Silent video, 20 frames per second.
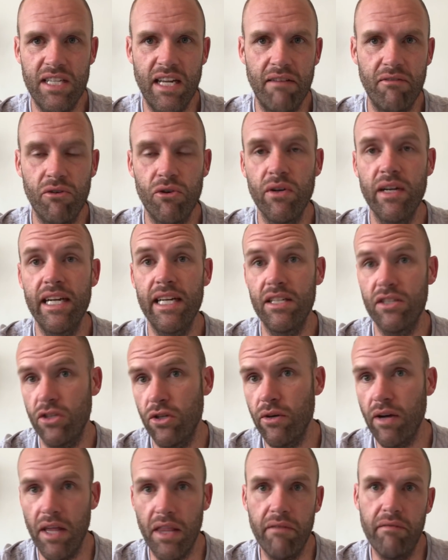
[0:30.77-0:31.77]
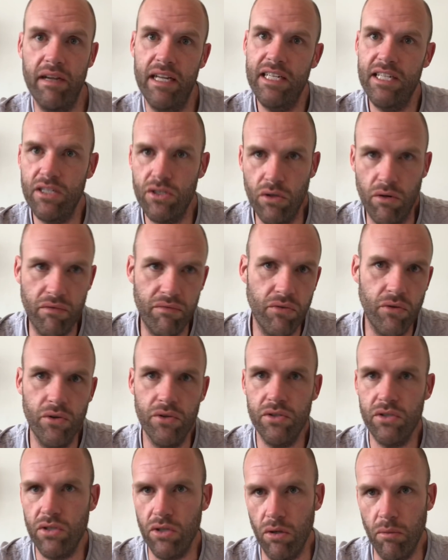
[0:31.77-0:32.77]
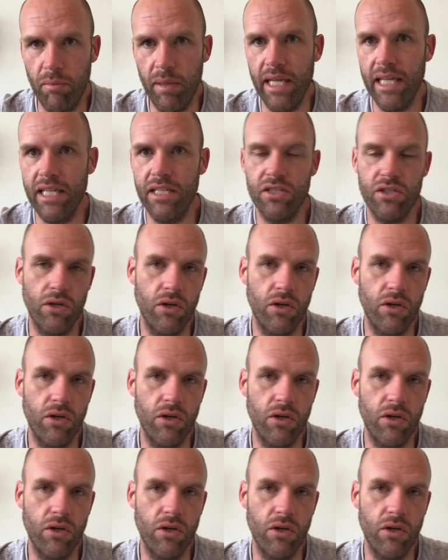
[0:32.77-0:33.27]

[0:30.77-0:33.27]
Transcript: to have greens or other veggies or fruits or beans